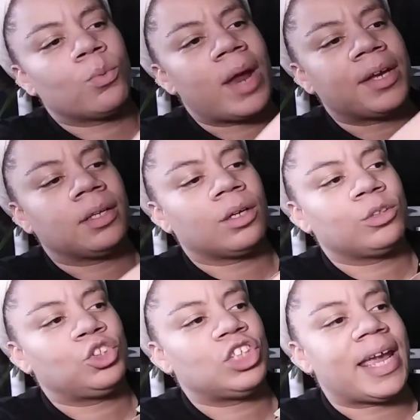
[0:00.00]
regular
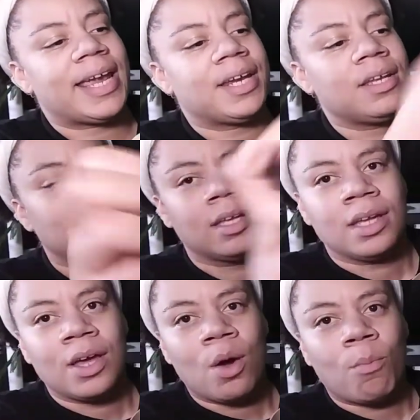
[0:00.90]
jade
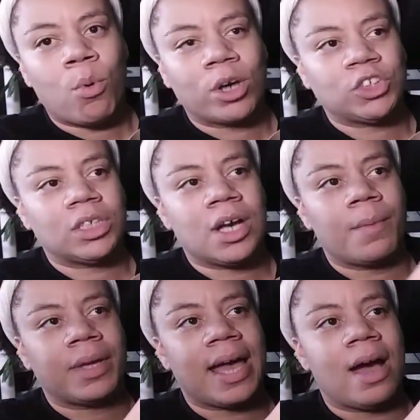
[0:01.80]
portion
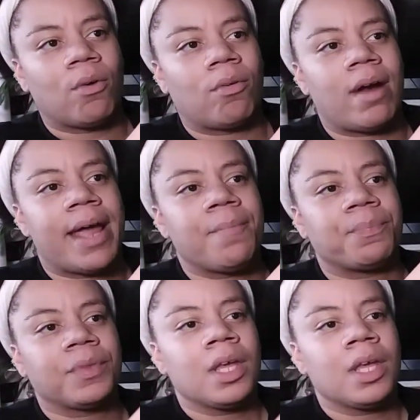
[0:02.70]
coming out, right?